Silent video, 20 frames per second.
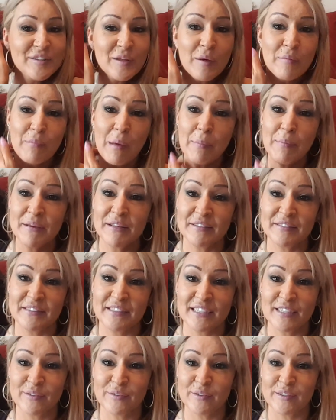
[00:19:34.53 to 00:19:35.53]
My biggest
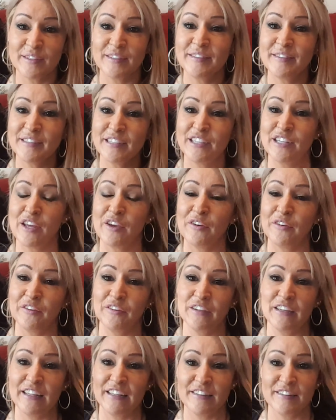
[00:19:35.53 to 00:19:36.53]
thing was, you know,
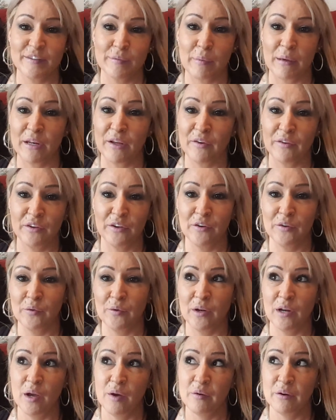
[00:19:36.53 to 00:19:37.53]
getting somebody on here
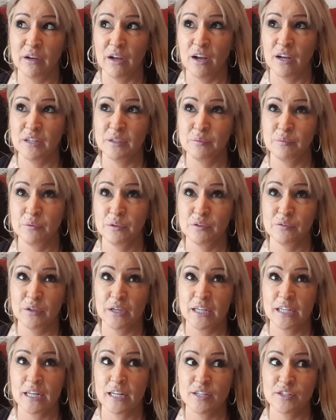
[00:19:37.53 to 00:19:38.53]
going, oh my God, you wouldn't
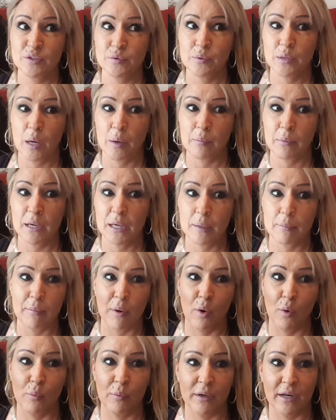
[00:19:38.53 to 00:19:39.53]
recognize you without makeup
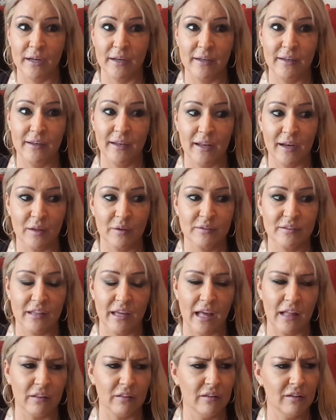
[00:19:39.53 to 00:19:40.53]
on. And I was like,
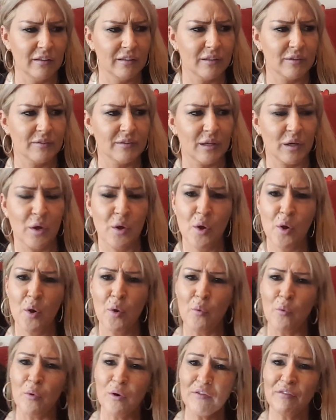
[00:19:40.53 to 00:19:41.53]
I looked and I was like,
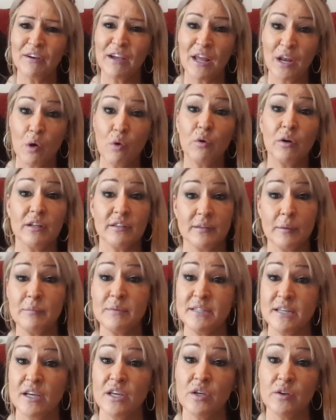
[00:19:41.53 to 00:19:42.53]
what have I got on? Because I'm gonna
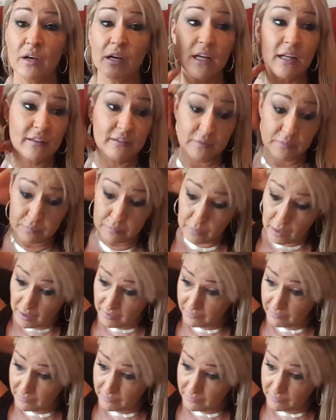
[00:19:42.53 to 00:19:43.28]
tell you, I've got some